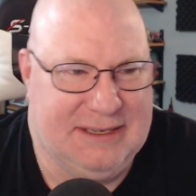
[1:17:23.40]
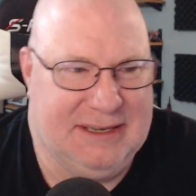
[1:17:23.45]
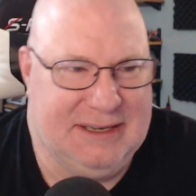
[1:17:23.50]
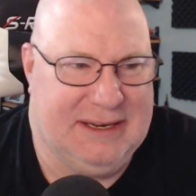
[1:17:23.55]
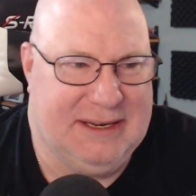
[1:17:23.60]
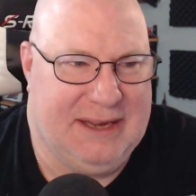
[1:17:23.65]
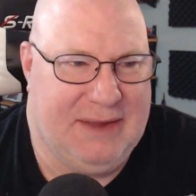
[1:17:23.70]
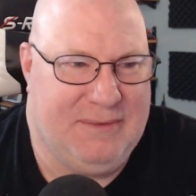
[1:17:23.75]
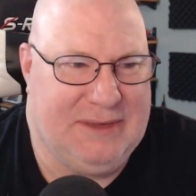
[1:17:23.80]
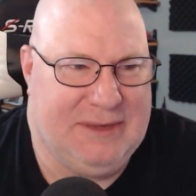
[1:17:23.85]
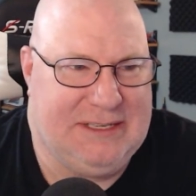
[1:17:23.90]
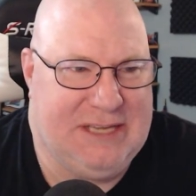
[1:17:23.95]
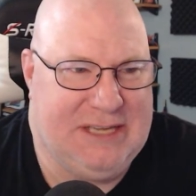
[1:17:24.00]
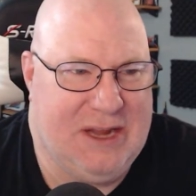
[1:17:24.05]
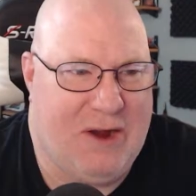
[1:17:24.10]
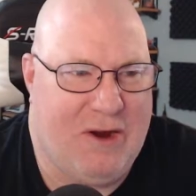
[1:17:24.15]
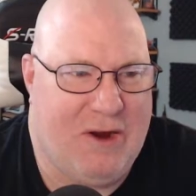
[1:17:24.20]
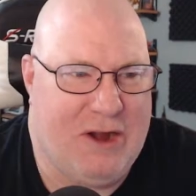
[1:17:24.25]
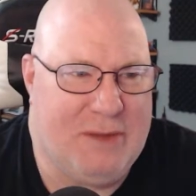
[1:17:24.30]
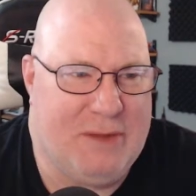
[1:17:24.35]
And we see
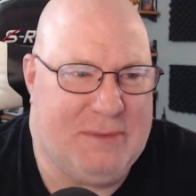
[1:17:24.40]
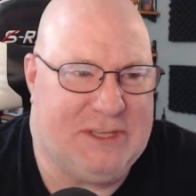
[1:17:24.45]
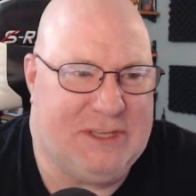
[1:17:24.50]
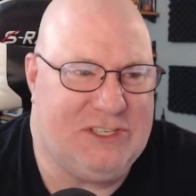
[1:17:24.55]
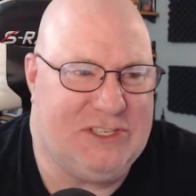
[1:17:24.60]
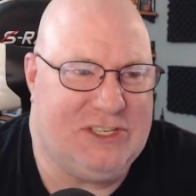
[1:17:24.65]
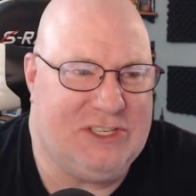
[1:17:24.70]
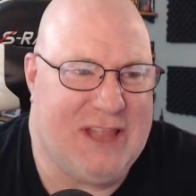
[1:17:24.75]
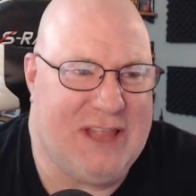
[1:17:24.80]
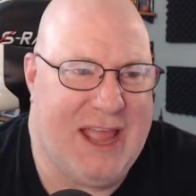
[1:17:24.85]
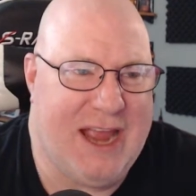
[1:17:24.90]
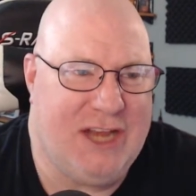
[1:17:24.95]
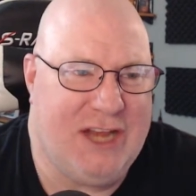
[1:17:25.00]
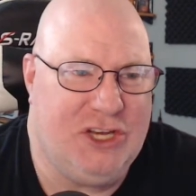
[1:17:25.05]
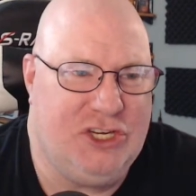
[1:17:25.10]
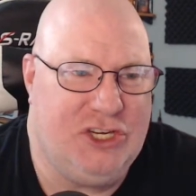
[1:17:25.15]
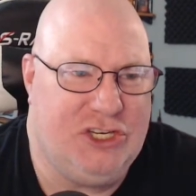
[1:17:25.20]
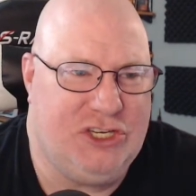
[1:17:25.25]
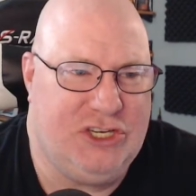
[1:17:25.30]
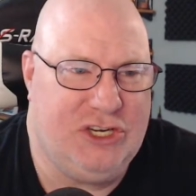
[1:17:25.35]
Artemis
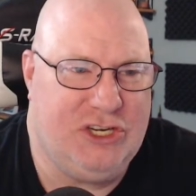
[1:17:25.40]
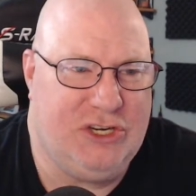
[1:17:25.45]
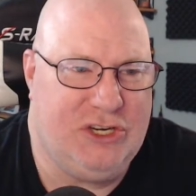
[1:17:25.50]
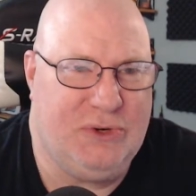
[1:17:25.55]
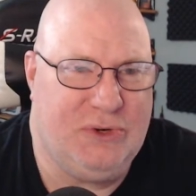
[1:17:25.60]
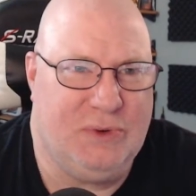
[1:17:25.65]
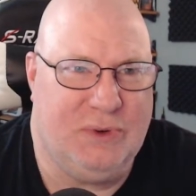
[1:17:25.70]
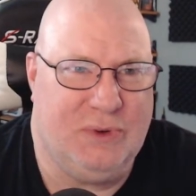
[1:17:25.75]
Sledge, too.